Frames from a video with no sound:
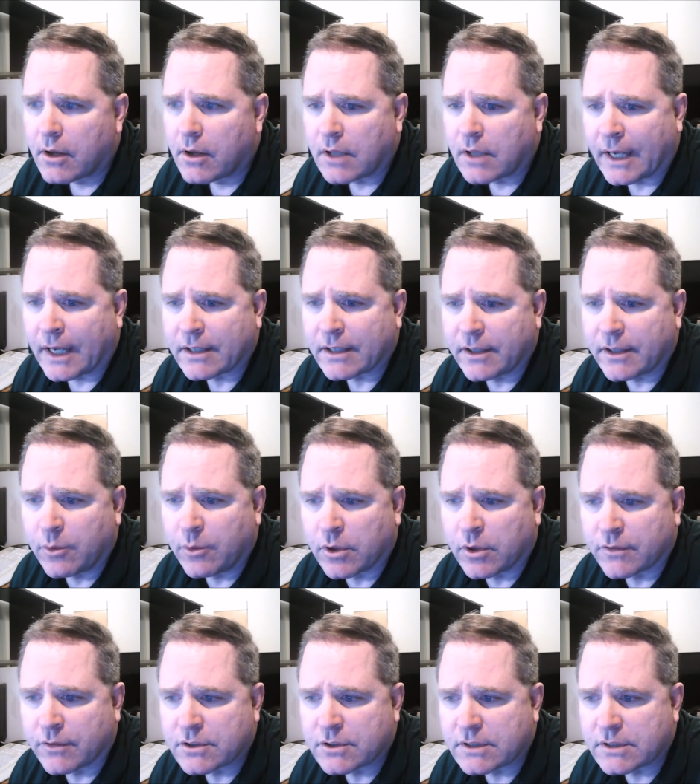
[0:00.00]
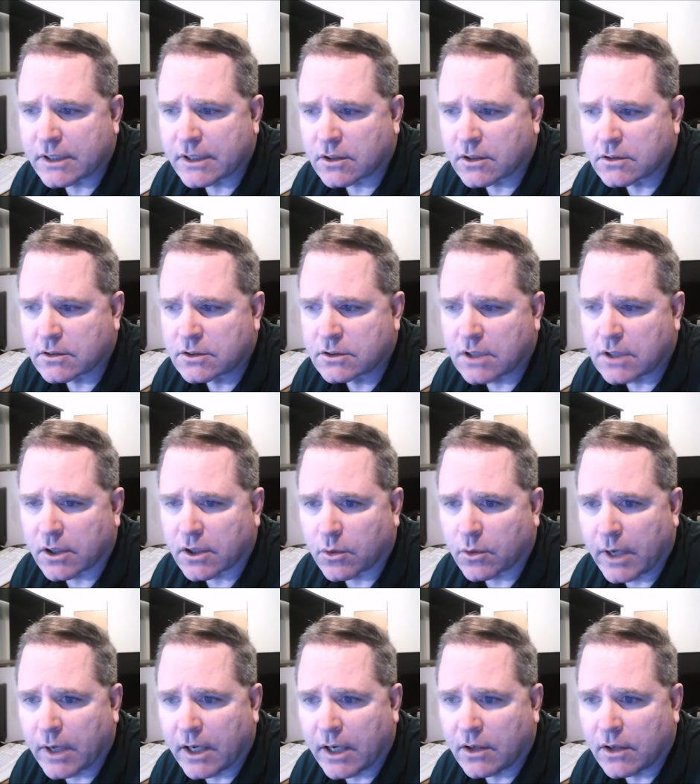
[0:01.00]
likely would have stick, stuck
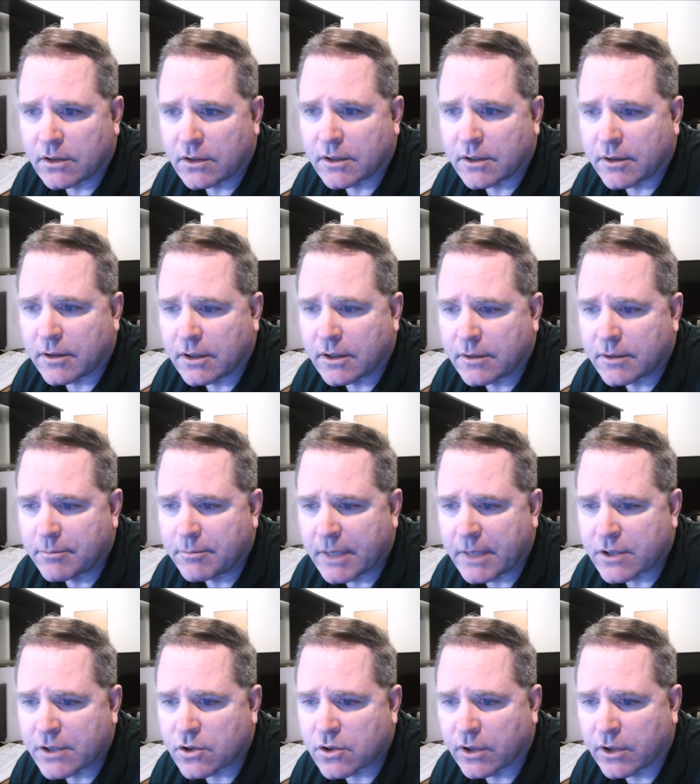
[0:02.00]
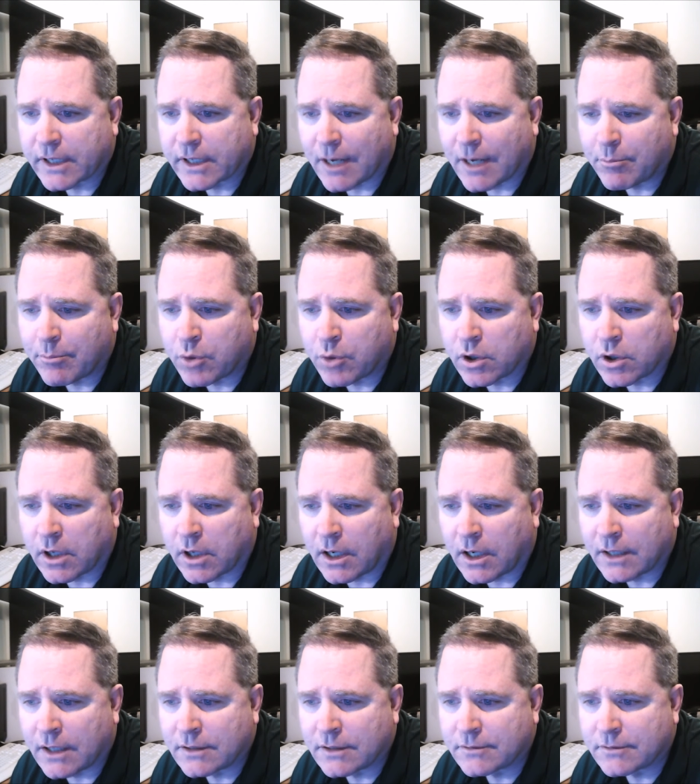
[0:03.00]
around to make sure it got put
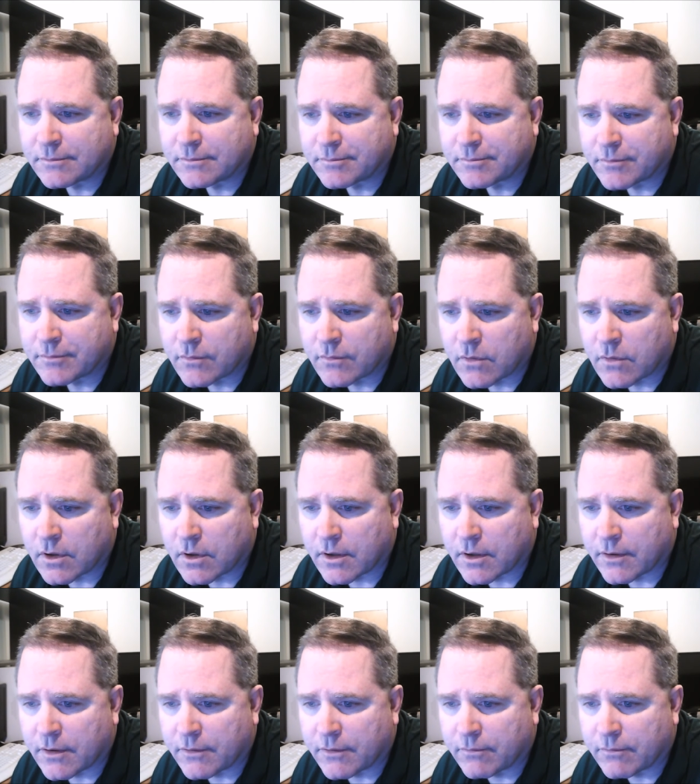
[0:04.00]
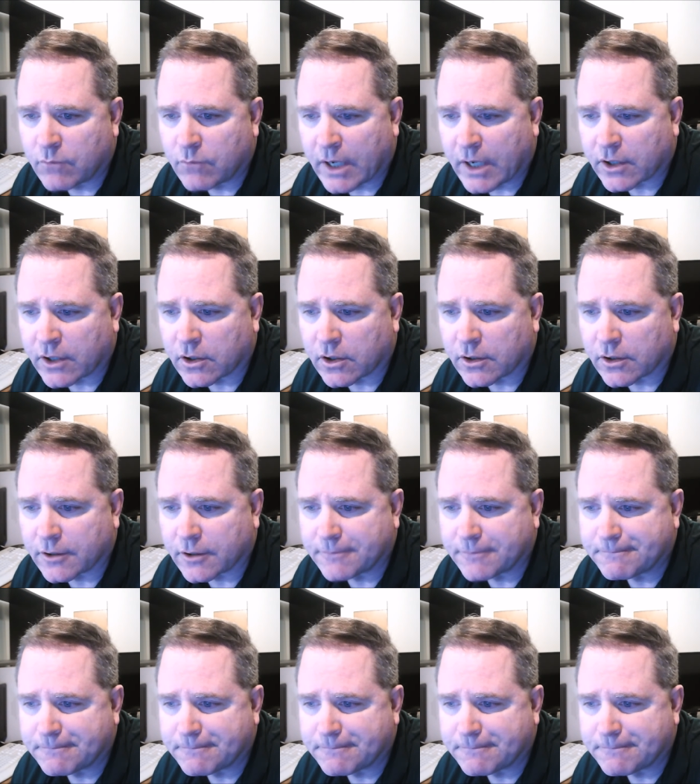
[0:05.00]
on record.